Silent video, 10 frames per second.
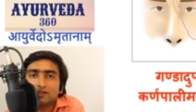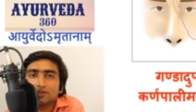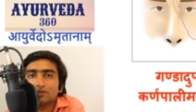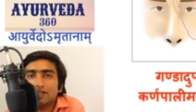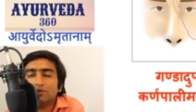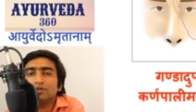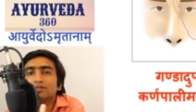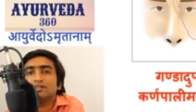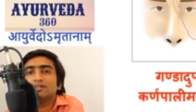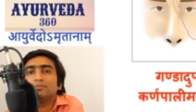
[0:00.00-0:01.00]
So there
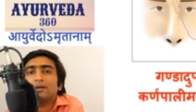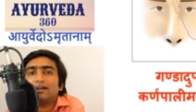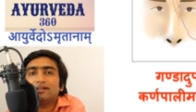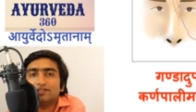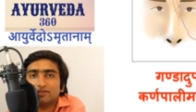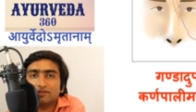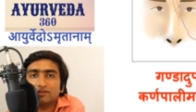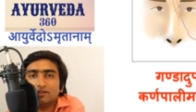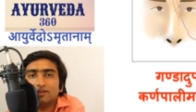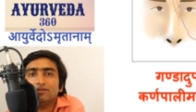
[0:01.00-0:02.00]
was a practice
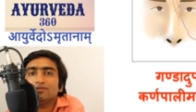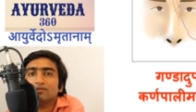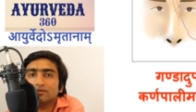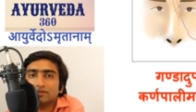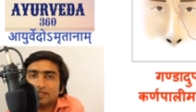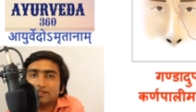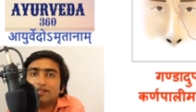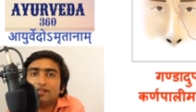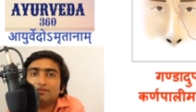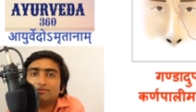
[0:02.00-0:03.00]
of
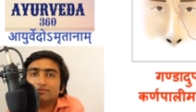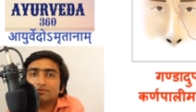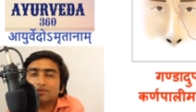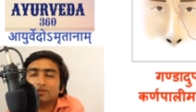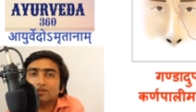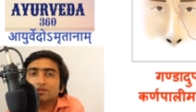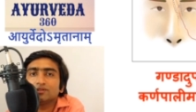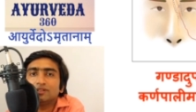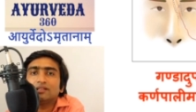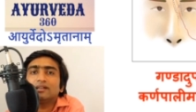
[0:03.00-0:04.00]
surgery so
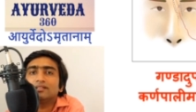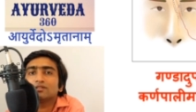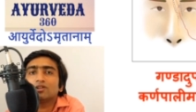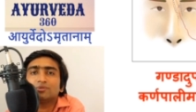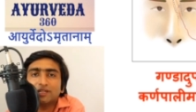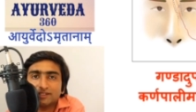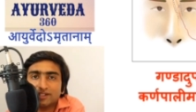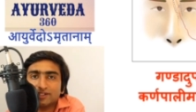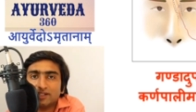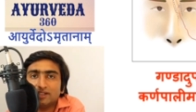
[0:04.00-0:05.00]
that is cosmetic
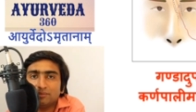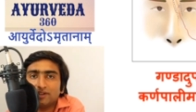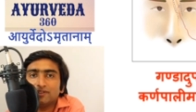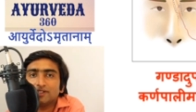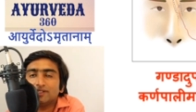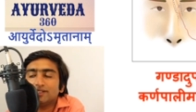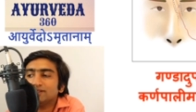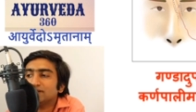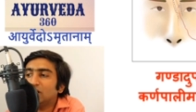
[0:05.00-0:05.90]
surgery in previous days.